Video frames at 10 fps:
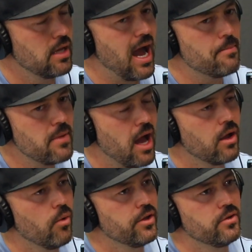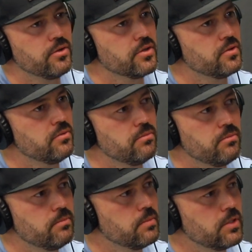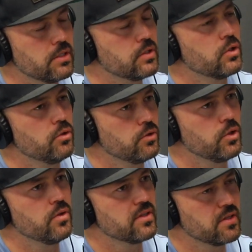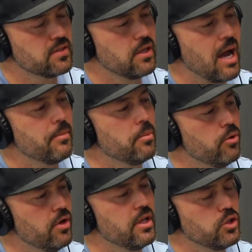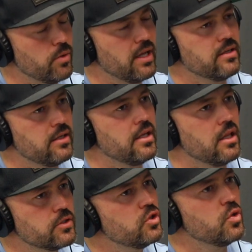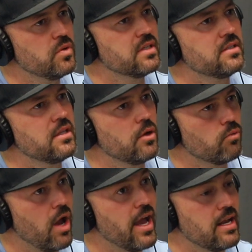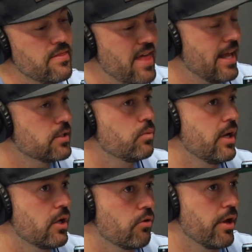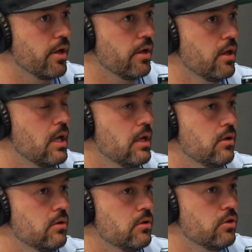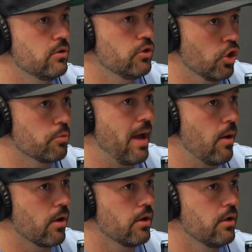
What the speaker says: I'm not going to just consult and do this. I said, I'm going to put it into an entity and let's do this thing right. And that's when I created N.E.R.D Power.